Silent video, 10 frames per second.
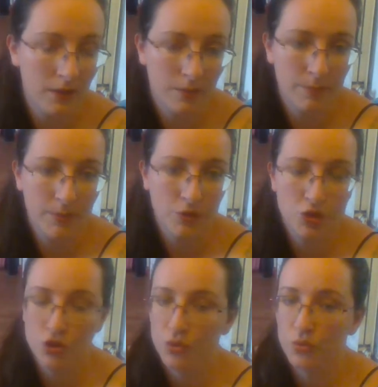up
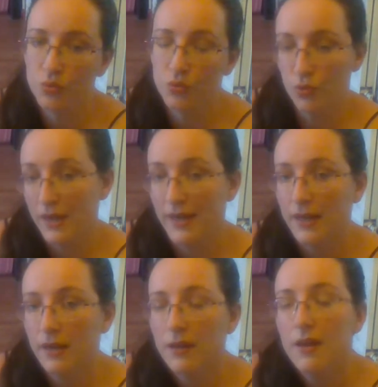to
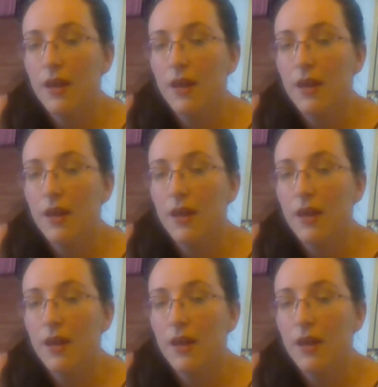green,